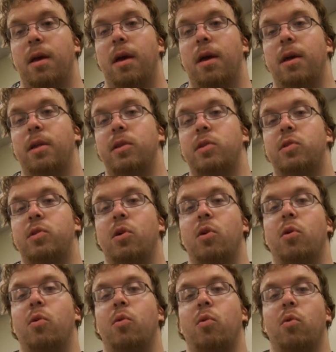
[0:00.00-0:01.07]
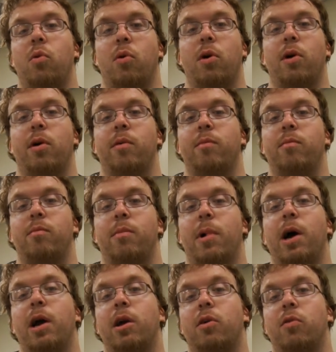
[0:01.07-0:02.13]
And so
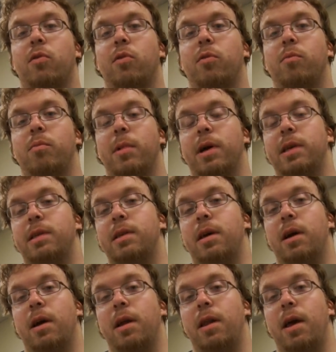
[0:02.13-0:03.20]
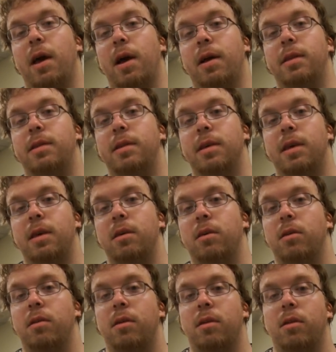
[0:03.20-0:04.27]
my group, my side, had to
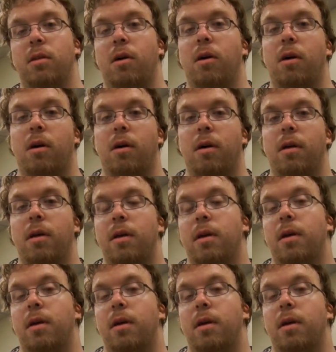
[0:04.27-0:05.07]
kill the law